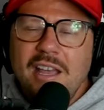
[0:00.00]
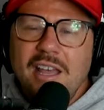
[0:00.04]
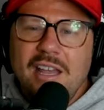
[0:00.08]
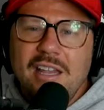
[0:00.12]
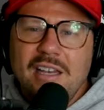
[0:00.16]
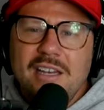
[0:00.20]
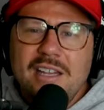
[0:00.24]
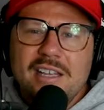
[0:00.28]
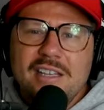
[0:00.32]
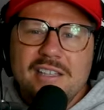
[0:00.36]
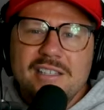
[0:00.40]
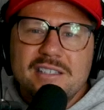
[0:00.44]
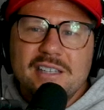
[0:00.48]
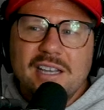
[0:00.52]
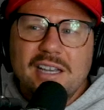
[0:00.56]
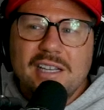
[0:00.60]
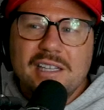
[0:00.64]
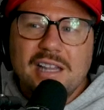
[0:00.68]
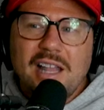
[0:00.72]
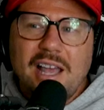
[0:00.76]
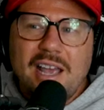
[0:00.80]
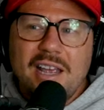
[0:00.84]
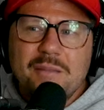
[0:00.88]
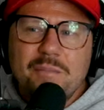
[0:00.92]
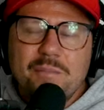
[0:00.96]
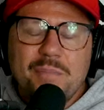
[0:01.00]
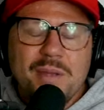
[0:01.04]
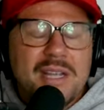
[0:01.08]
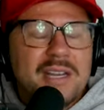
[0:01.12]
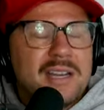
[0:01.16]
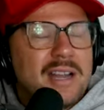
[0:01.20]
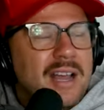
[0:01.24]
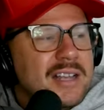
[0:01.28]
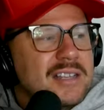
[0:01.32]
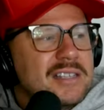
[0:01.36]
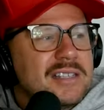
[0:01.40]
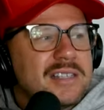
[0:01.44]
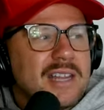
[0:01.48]
And he said like, be
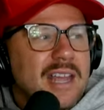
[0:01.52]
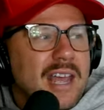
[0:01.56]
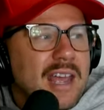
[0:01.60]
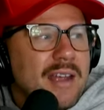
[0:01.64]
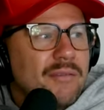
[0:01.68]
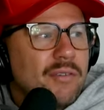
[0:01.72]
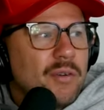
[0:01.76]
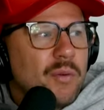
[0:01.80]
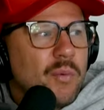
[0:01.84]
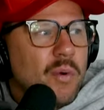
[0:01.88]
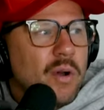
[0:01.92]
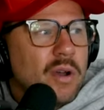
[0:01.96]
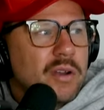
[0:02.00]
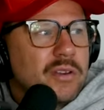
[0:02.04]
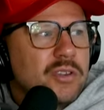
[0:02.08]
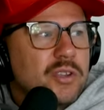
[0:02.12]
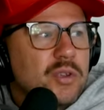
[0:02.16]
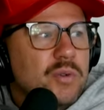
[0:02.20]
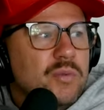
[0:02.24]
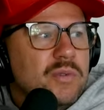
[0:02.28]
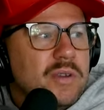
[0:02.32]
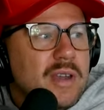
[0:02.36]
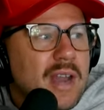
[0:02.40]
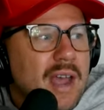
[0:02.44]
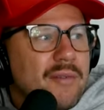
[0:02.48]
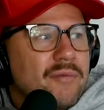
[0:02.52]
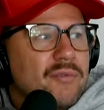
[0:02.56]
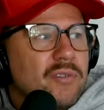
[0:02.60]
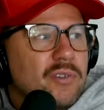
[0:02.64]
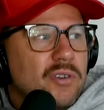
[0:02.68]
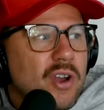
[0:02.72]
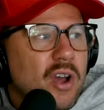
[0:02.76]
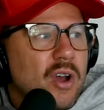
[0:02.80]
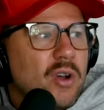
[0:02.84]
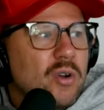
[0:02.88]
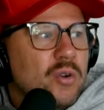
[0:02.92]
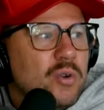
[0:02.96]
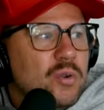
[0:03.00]
nice to everyone. You never
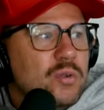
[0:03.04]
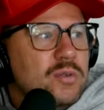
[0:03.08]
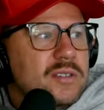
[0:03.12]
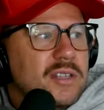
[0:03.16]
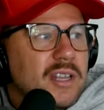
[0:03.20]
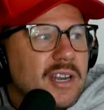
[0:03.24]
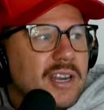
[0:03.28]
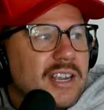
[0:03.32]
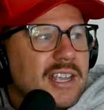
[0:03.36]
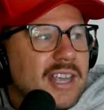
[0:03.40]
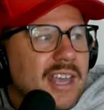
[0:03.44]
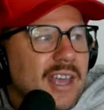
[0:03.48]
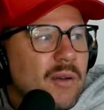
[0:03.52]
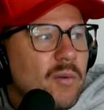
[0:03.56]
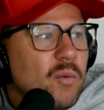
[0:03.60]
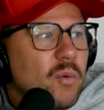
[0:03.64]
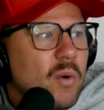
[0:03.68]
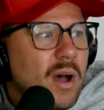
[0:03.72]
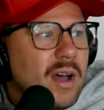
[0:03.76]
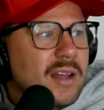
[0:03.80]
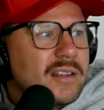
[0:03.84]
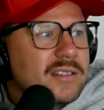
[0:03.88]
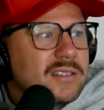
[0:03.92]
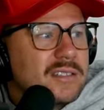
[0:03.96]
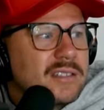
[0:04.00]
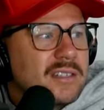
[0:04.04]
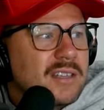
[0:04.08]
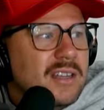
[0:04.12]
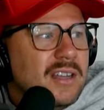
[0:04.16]
know who's going to get what.